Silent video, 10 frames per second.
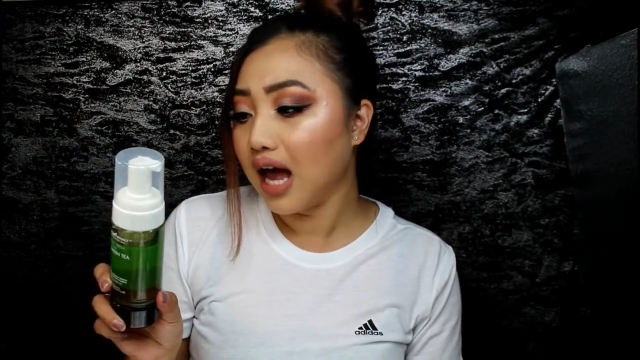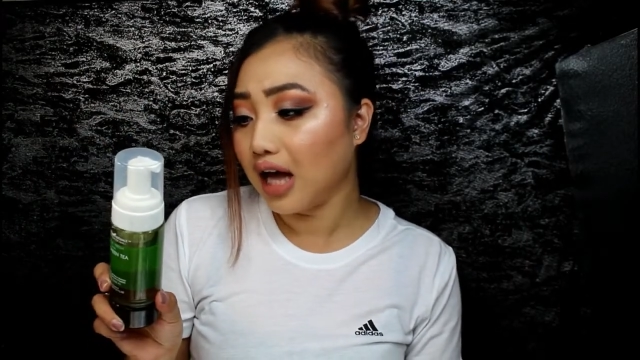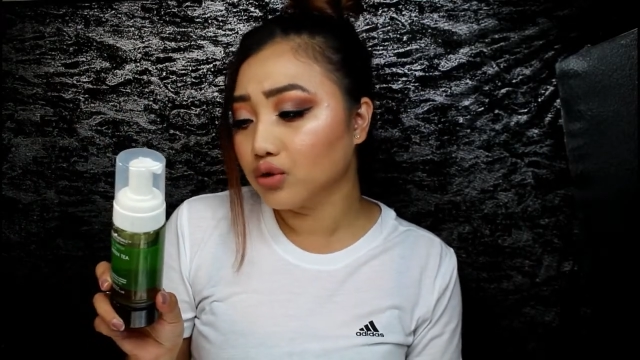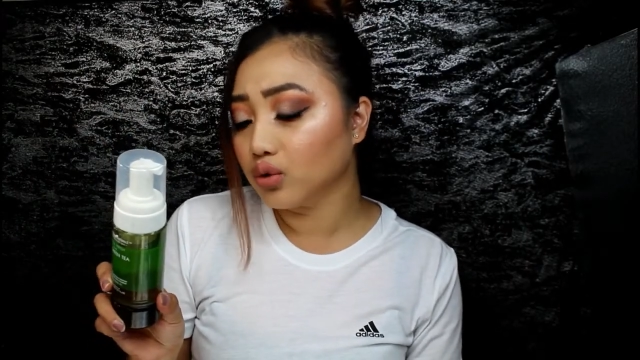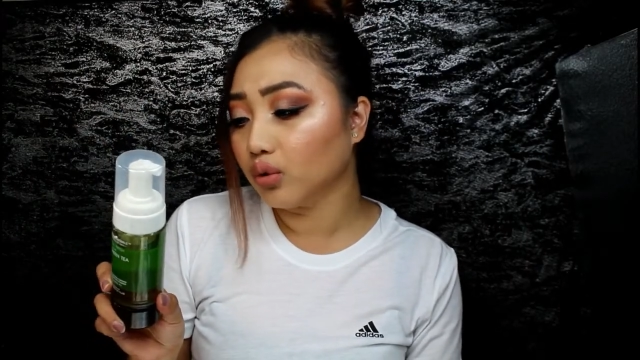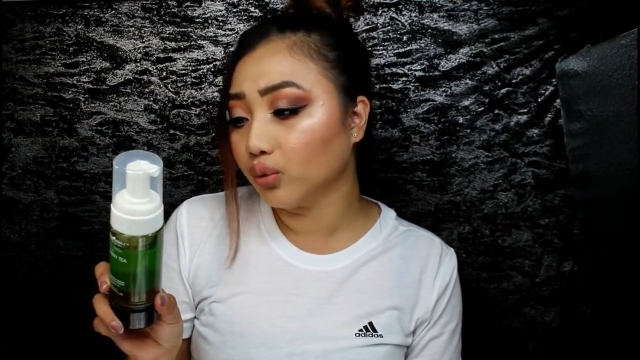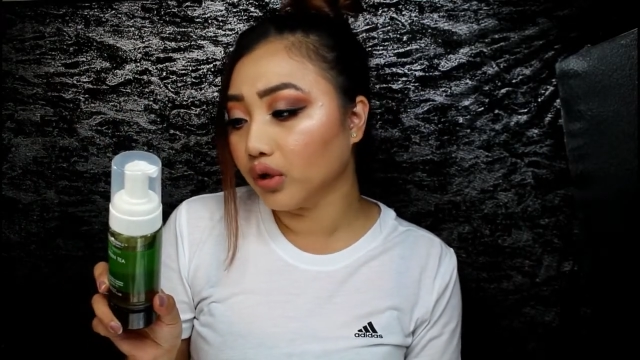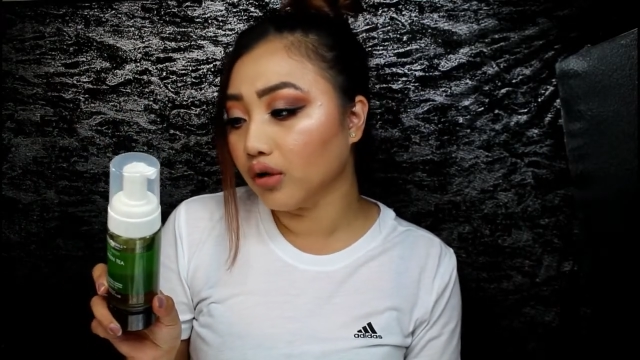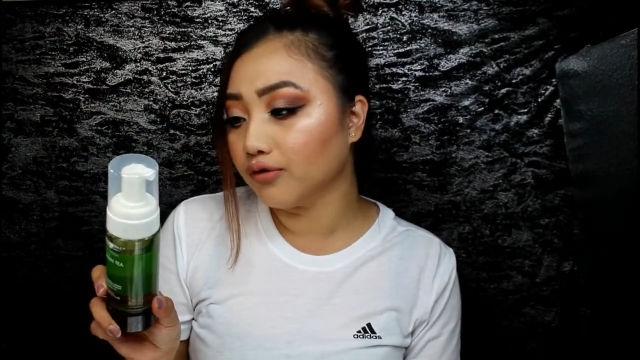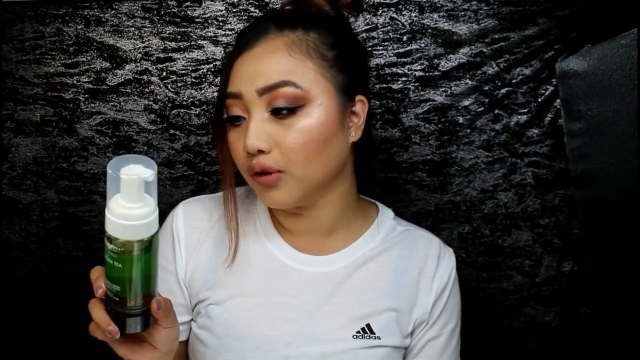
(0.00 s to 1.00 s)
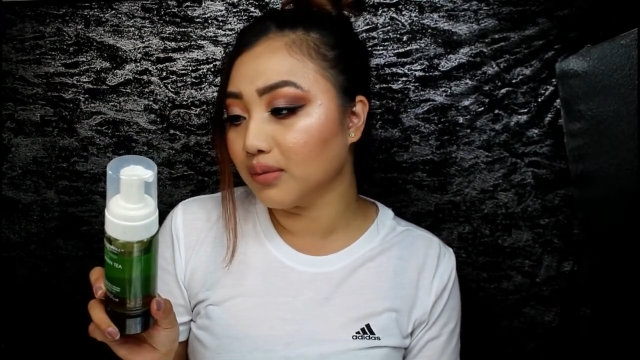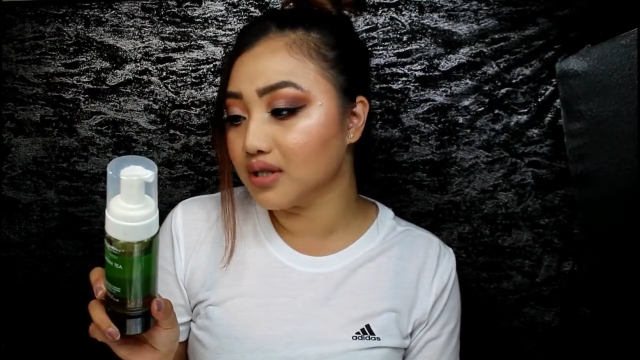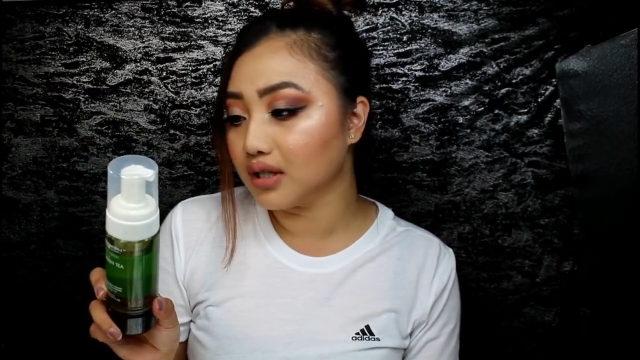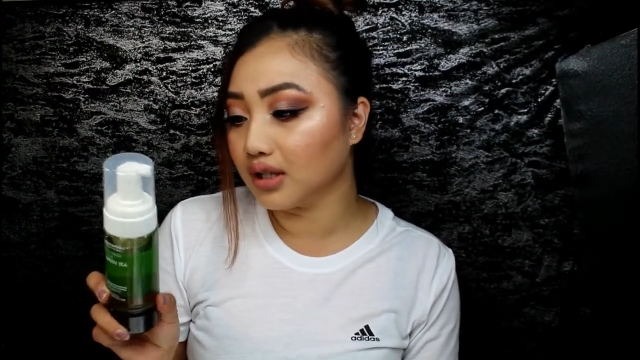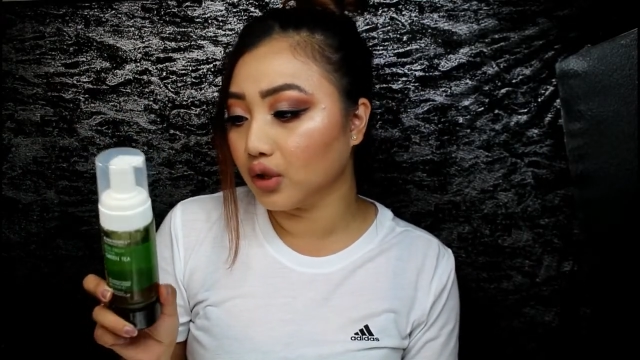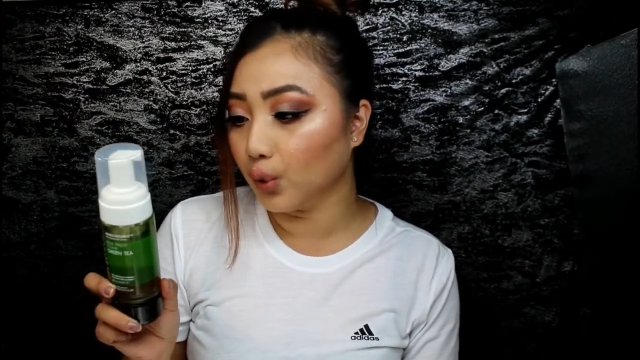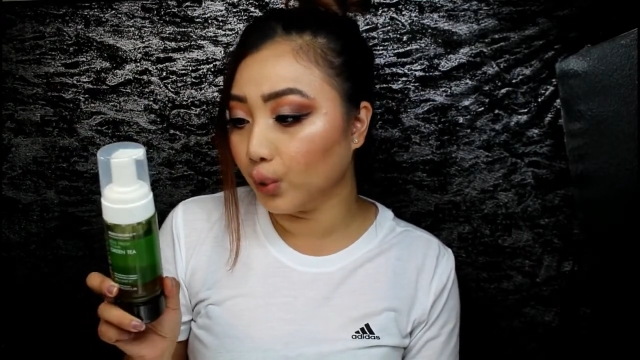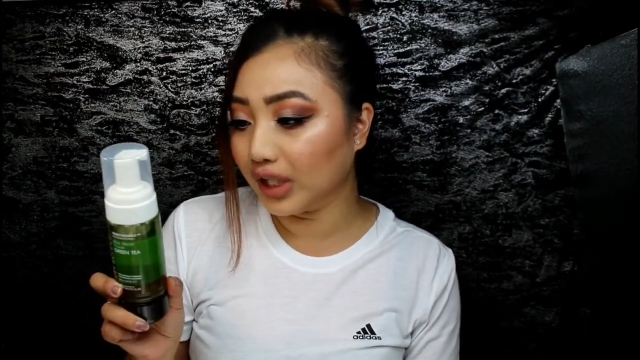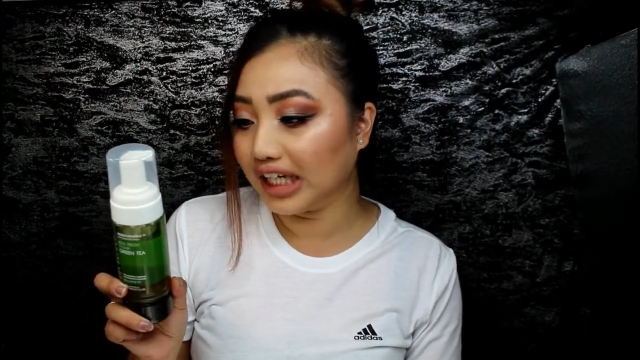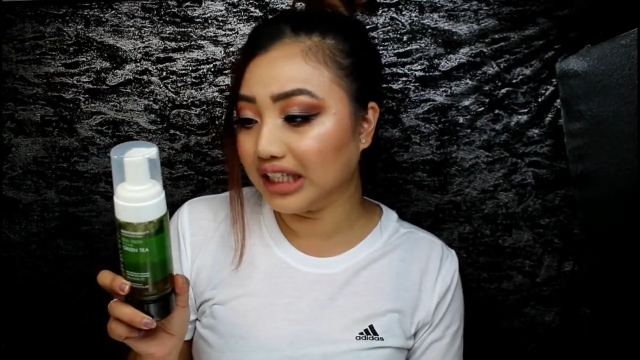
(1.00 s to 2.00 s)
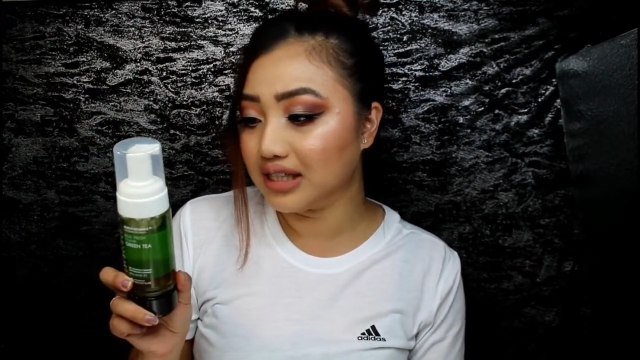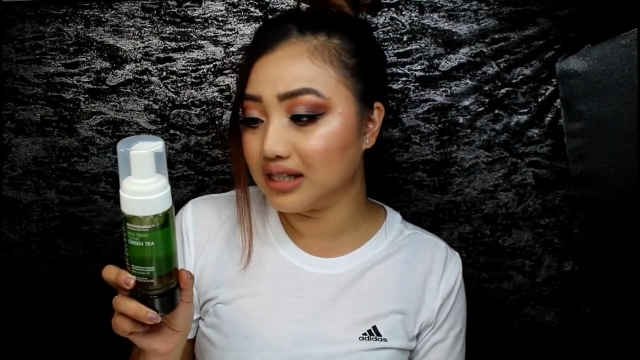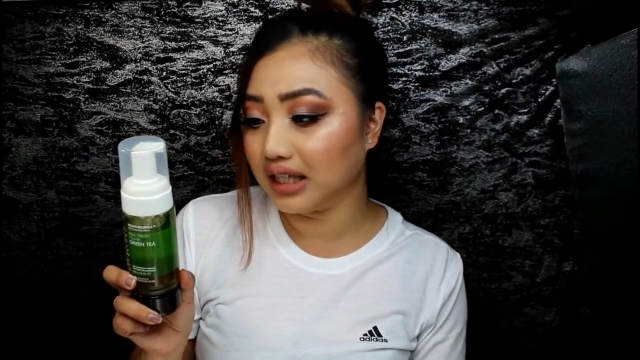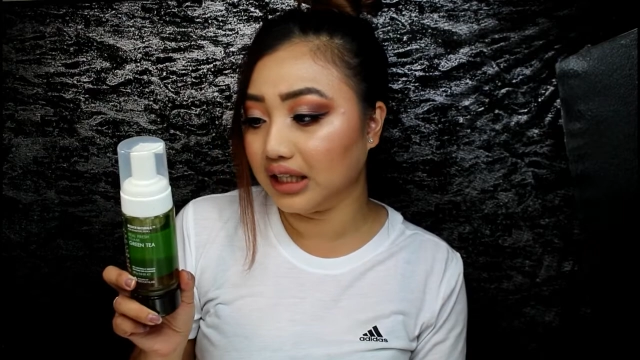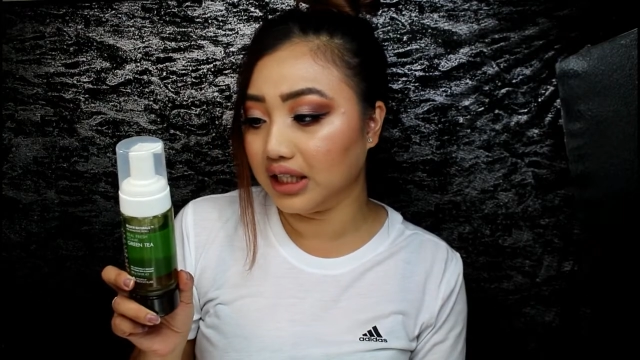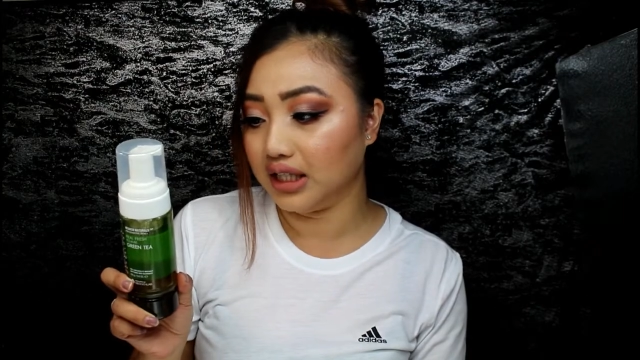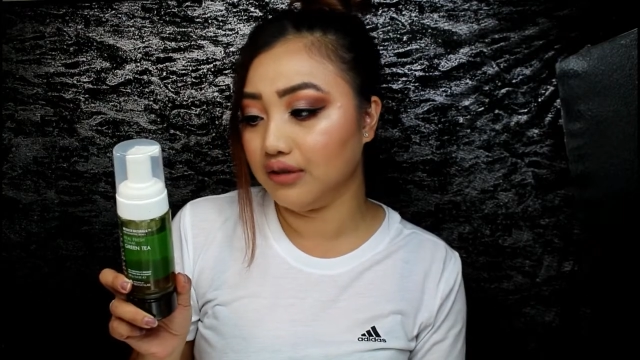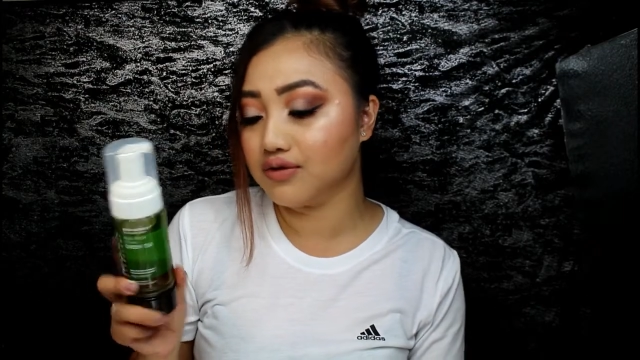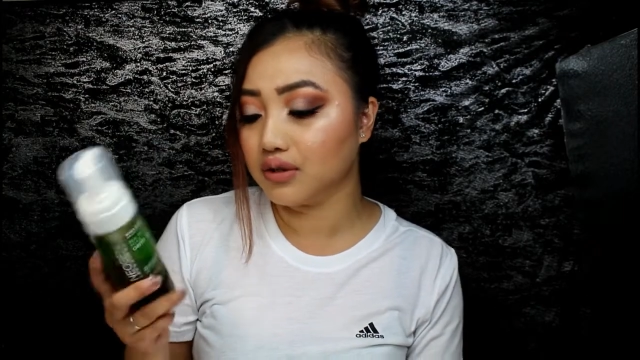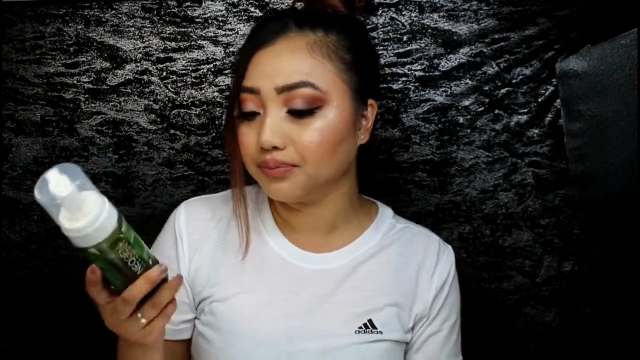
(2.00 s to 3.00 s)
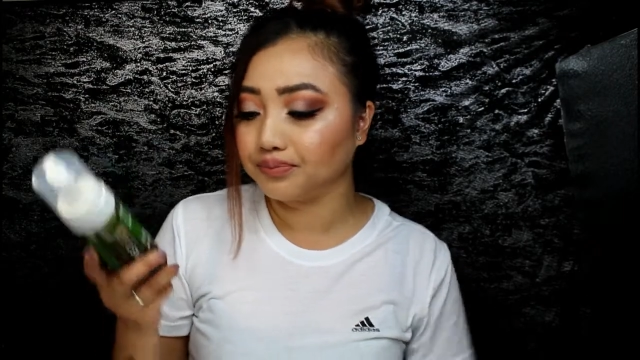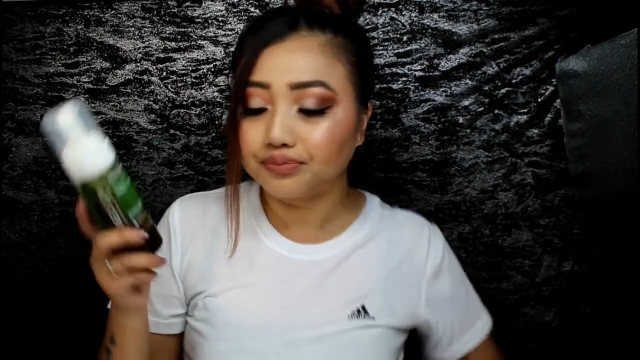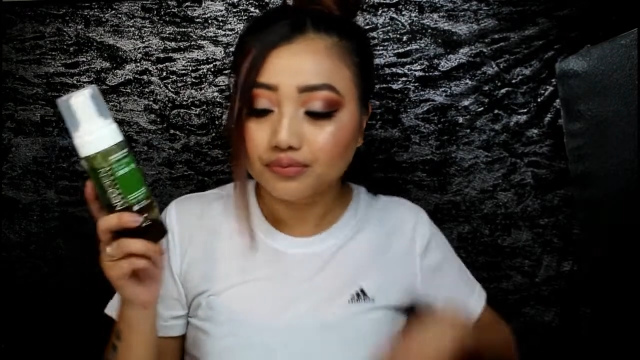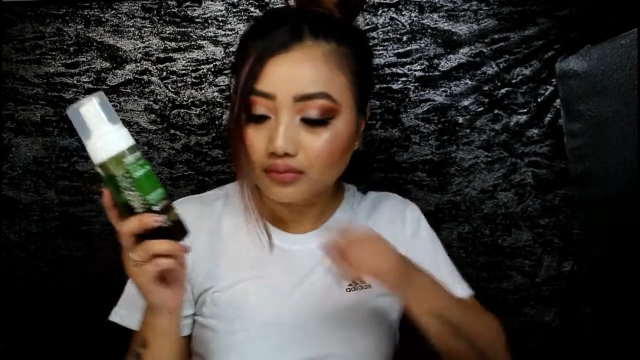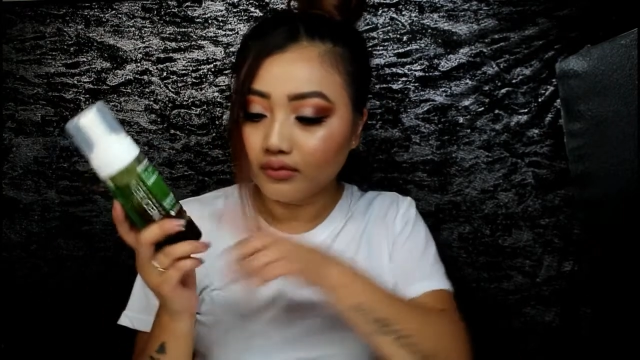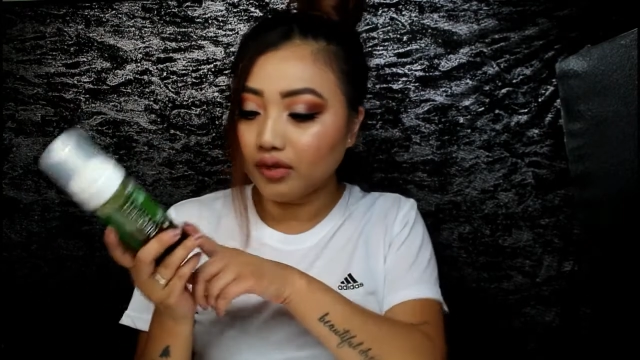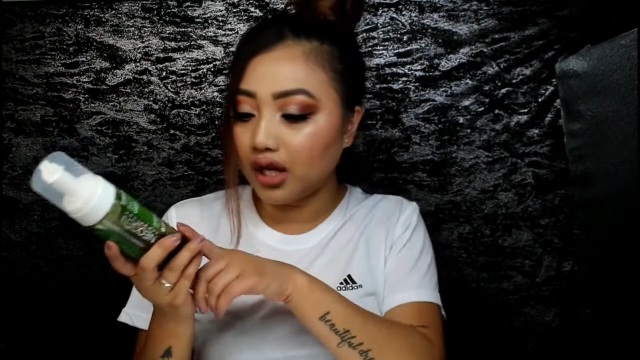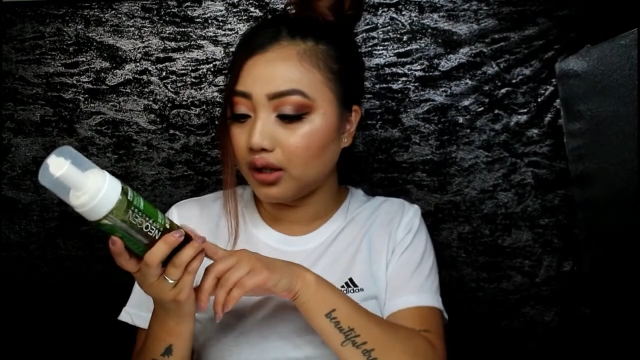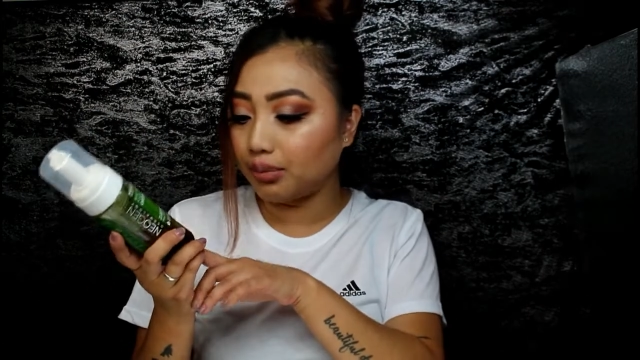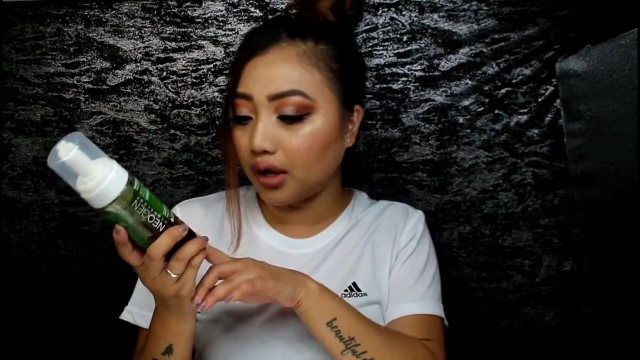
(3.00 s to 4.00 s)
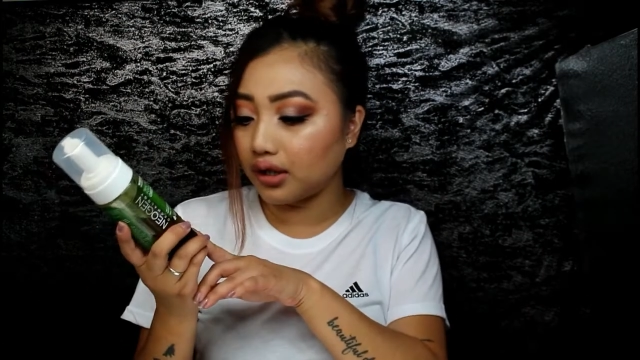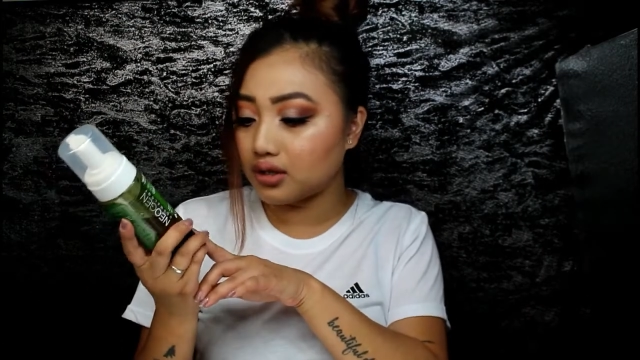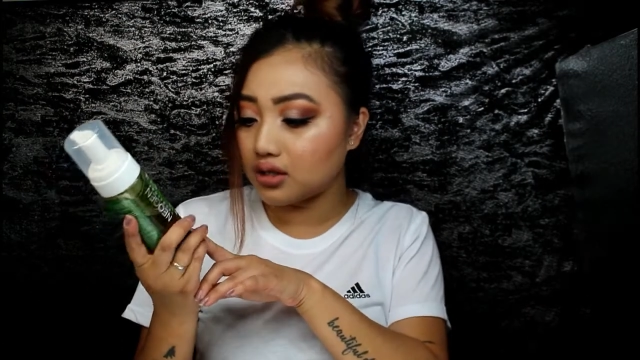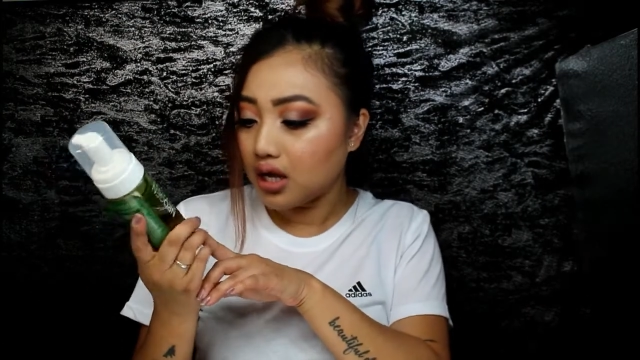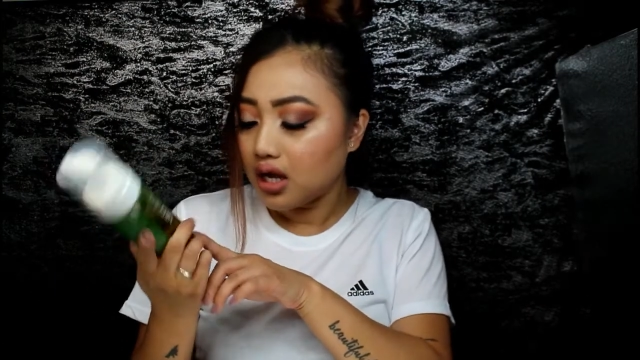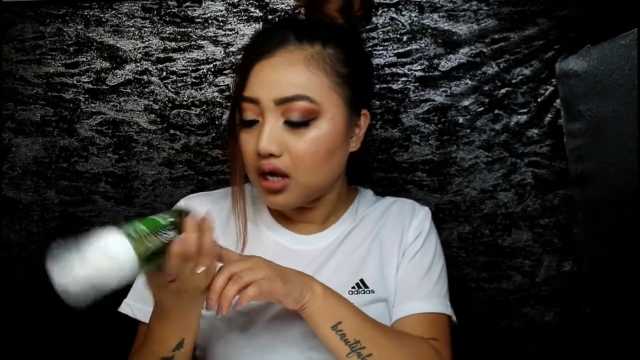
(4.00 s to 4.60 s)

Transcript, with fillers: actual real fermented green tea leaves in the products.